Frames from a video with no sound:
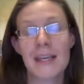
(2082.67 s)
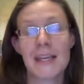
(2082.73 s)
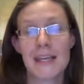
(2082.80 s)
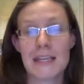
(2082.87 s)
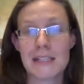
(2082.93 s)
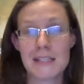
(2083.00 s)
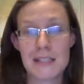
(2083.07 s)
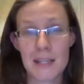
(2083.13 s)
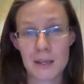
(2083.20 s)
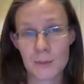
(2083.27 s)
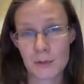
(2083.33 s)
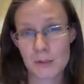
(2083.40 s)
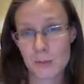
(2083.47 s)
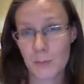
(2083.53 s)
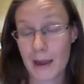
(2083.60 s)
is the
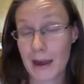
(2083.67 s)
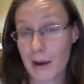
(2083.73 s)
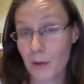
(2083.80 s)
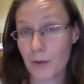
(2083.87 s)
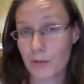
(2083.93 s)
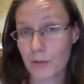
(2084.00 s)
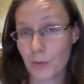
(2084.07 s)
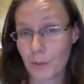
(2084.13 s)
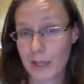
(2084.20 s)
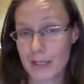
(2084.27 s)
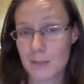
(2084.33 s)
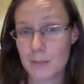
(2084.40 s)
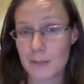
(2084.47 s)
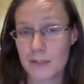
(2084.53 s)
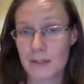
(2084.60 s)
most powerful way
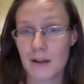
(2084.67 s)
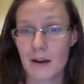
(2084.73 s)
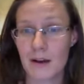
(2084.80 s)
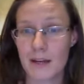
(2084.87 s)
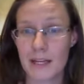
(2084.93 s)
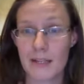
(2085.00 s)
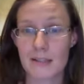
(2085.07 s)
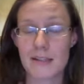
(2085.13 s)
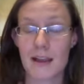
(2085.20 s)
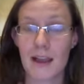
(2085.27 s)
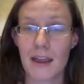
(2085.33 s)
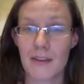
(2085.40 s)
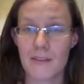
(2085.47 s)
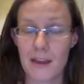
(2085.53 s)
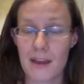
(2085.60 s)
to build an audience I
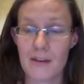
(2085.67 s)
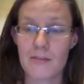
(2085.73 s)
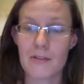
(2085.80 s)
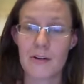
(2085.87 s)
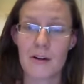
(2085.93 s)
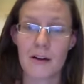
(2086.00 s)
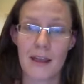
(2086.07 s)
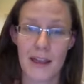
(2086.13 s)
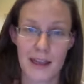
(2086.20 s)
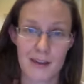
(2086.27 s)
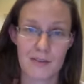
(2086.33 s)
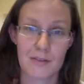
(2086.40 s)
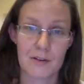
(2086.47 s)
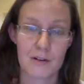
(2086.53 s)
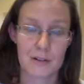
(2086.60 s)
have ever
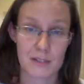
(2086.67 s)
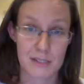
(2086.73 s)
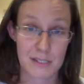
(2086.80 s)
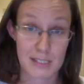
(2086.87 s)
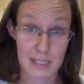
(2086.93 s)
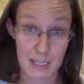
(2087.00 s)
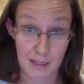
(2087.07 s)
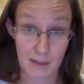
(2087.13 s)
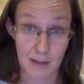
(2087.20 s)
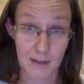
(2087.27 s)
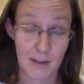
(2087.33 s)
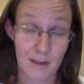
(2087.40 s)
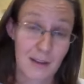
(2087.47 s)
seen.